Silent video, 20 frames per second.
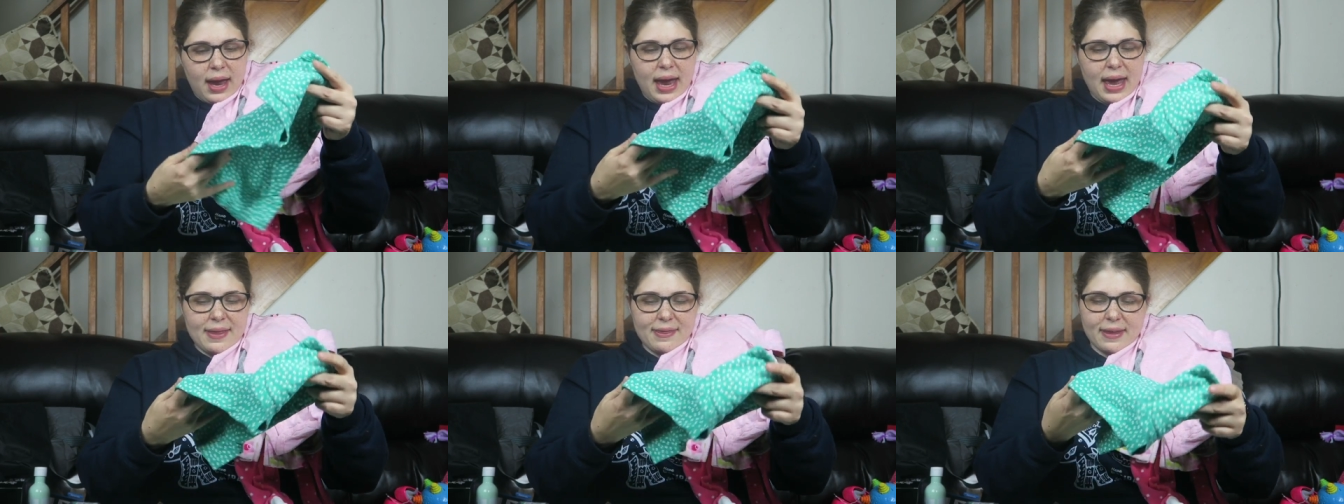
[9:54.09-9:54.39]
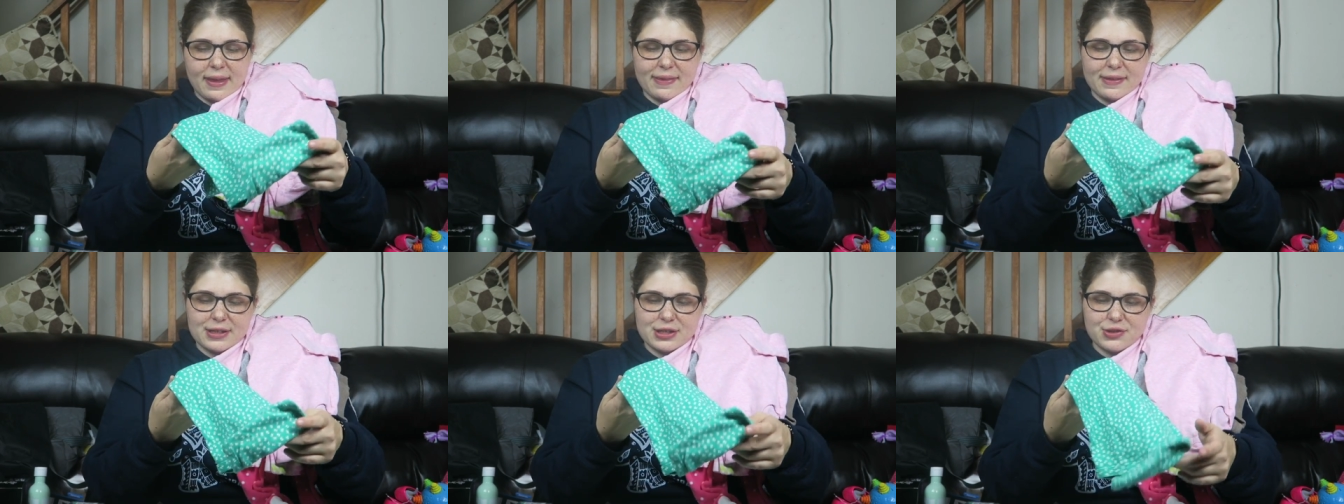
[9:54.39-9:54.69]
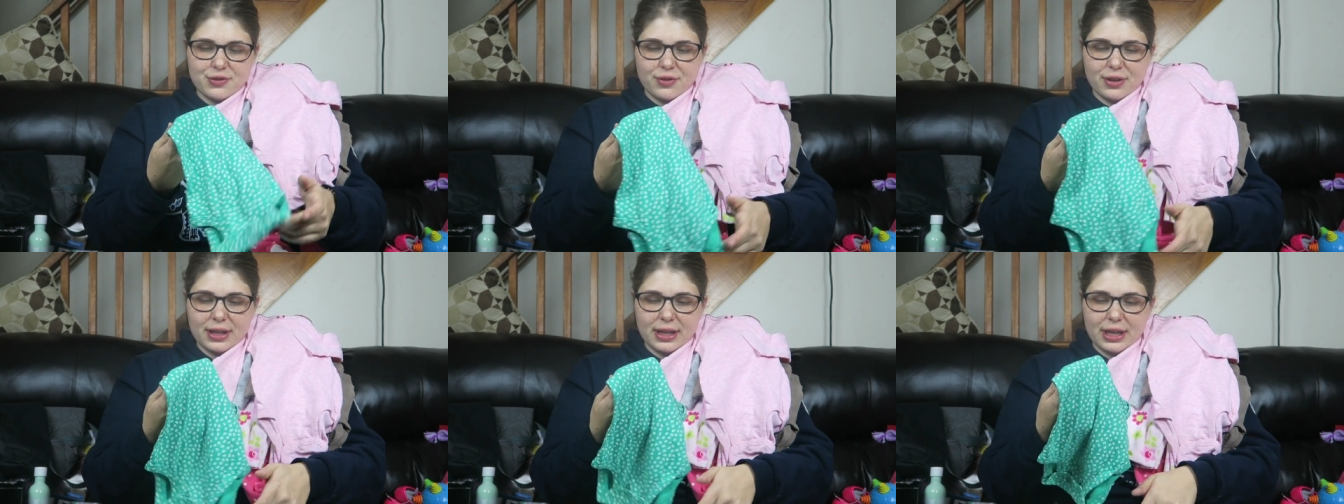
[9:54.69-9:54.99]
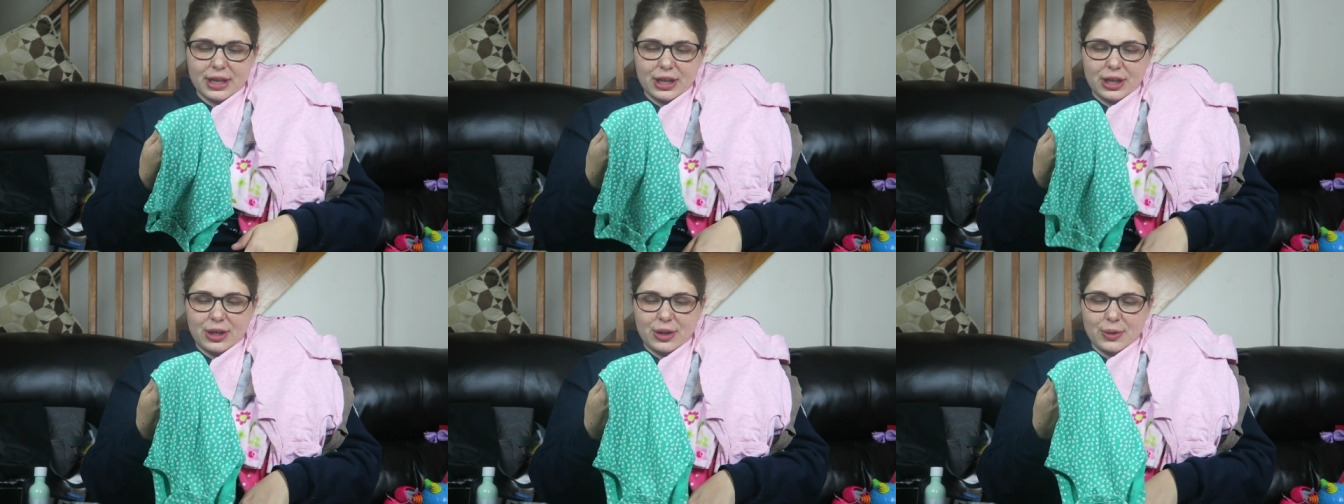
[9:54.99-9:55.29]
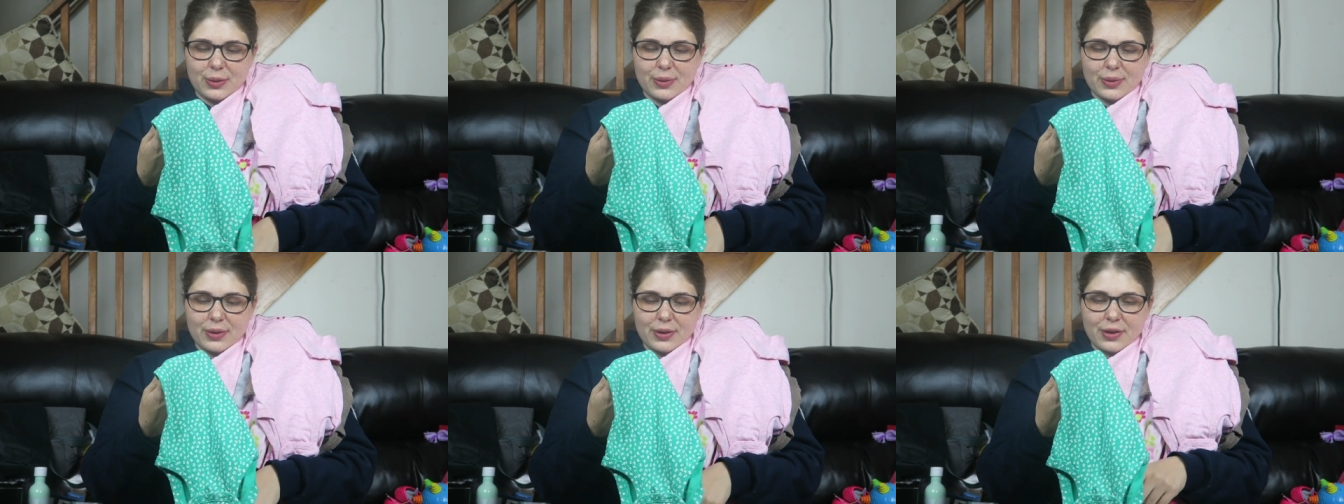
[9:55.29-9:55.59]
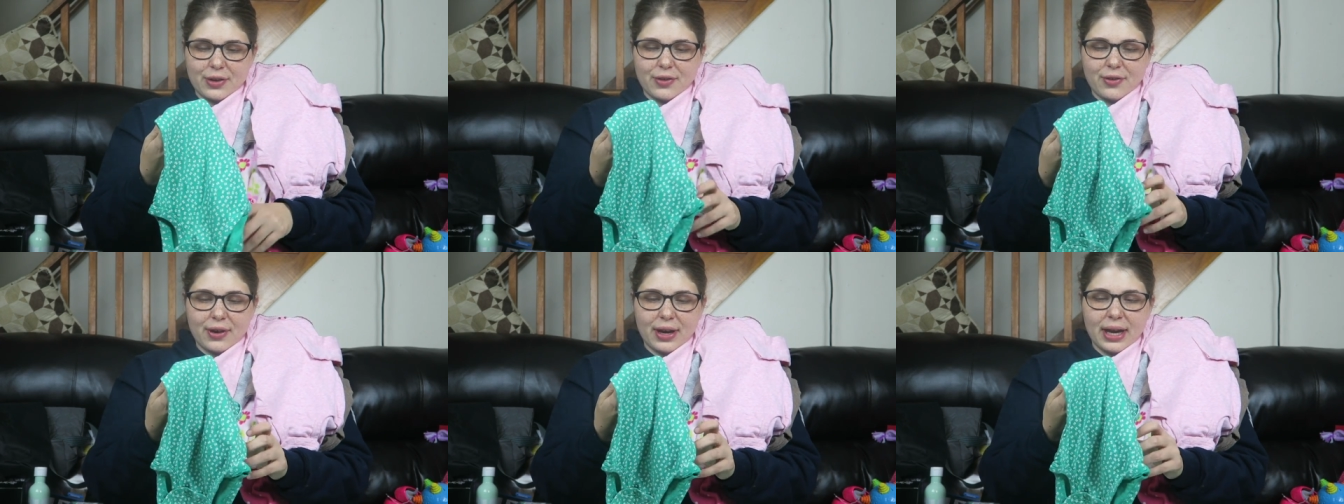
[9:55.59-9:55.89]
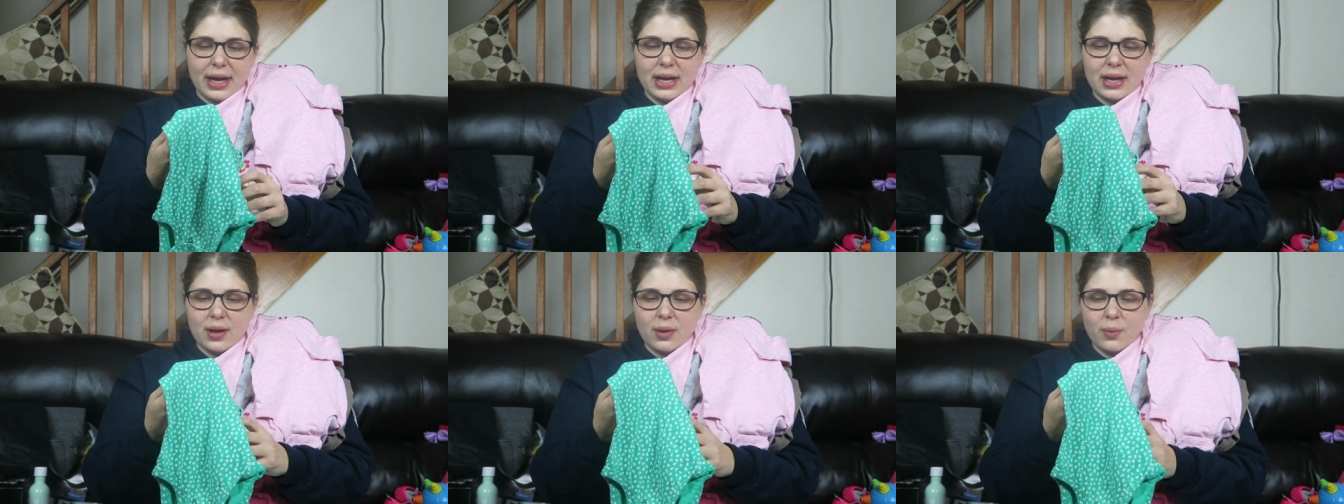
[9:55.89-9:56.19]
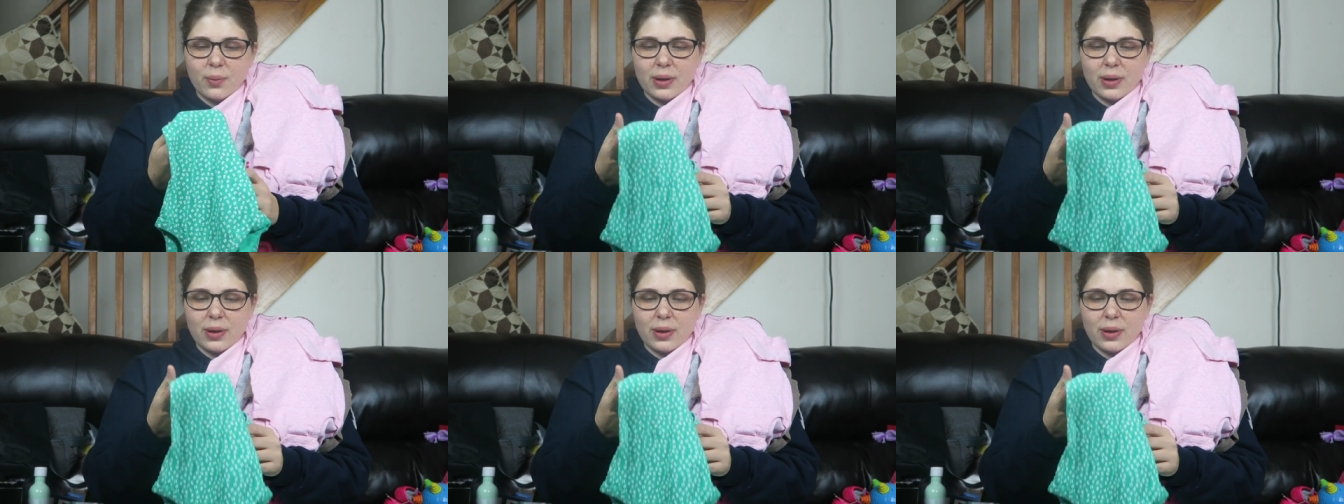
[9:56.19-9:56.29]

And then this really cute green